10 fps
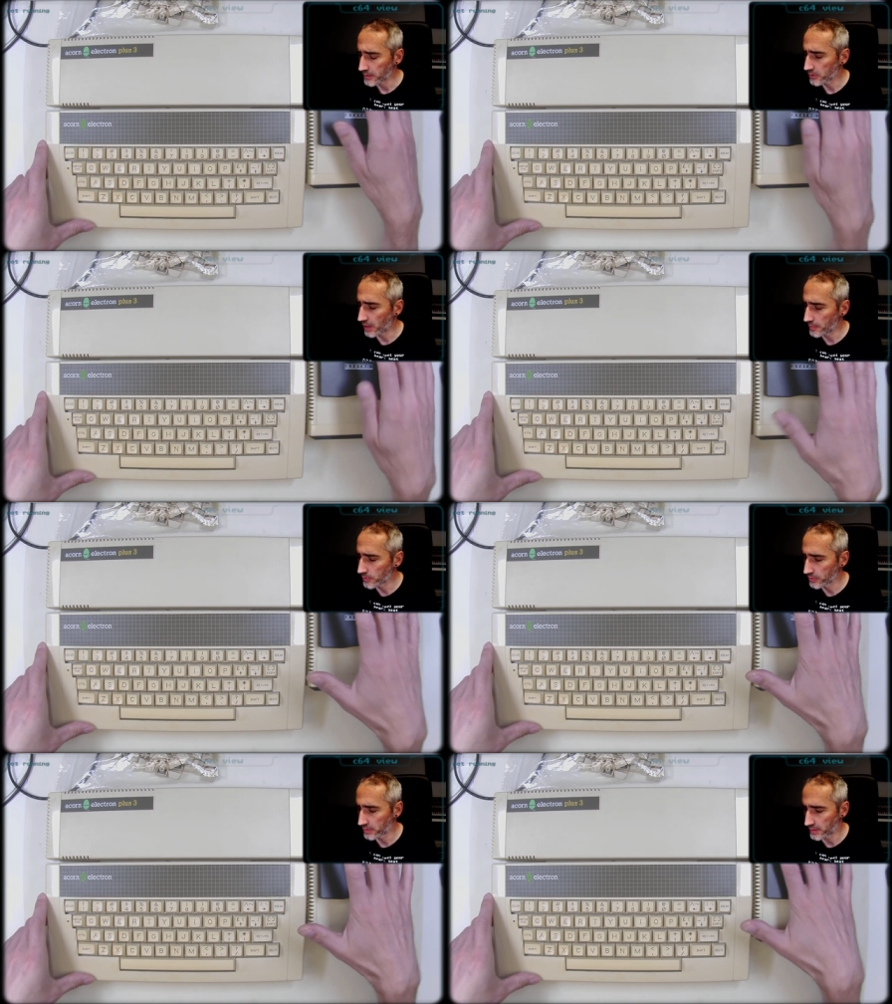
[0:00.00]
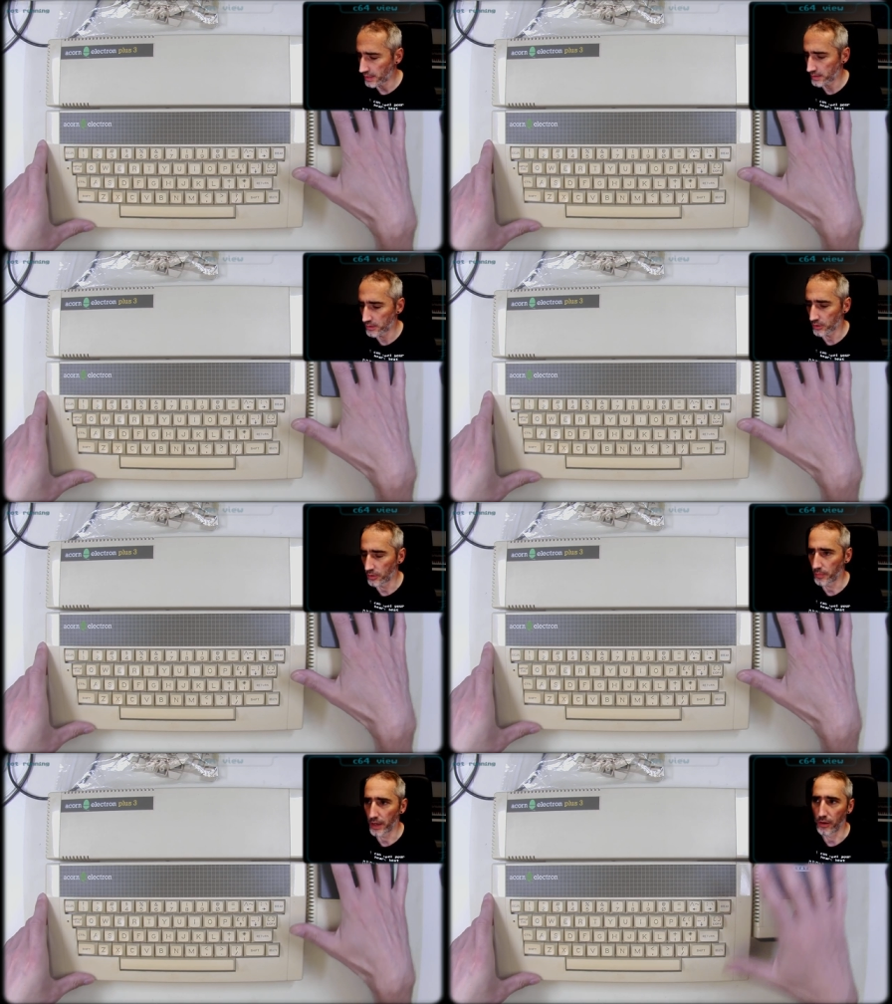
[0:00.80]
So I'm going to test this
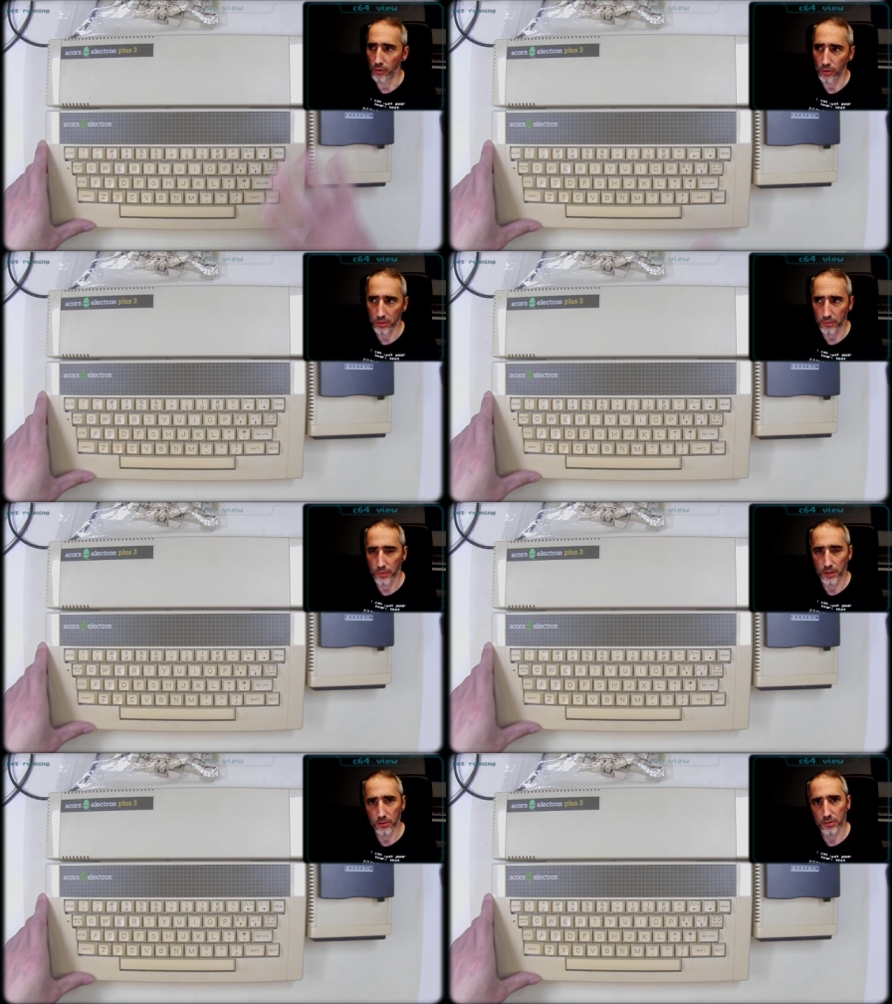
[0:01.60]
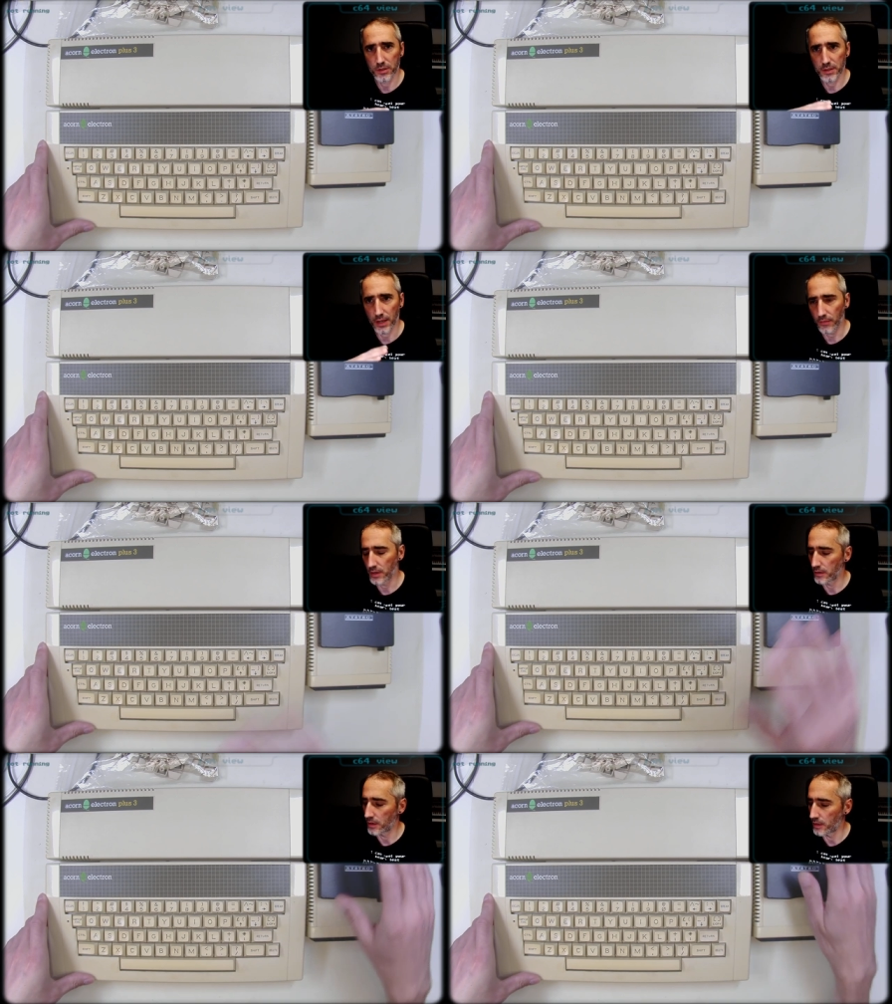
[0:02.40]
on my old Windows
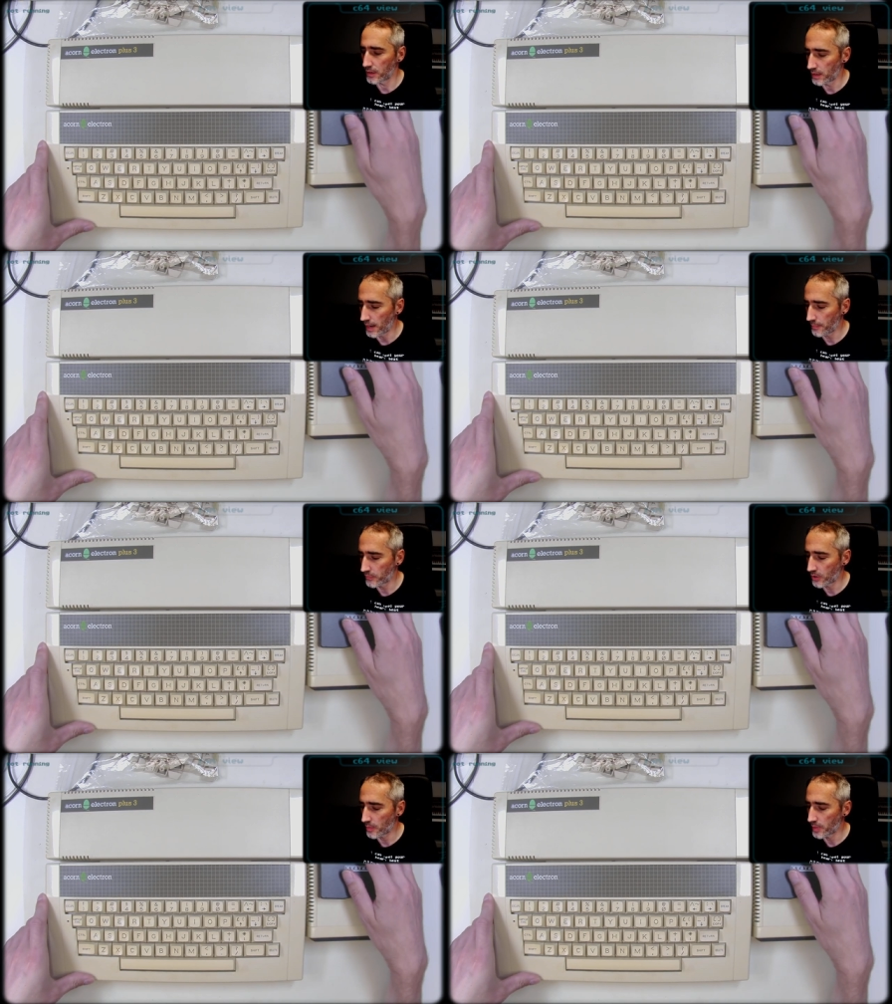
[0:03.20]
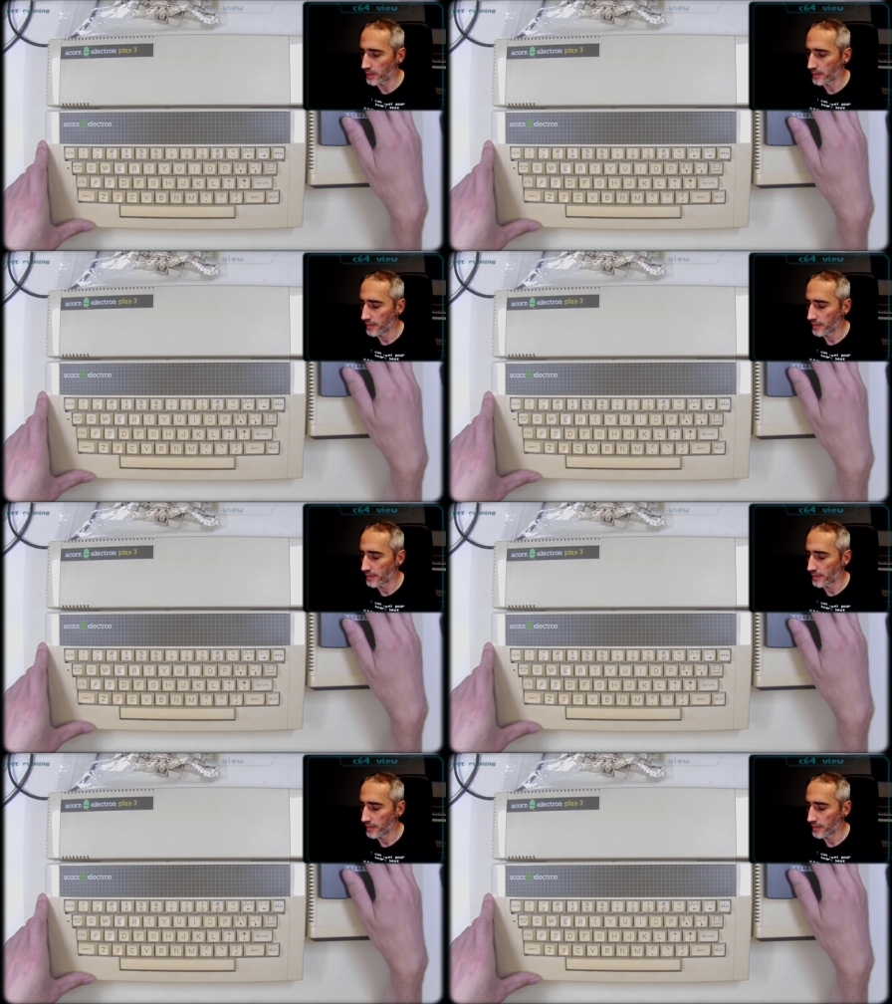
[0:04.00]
7 uh, laptop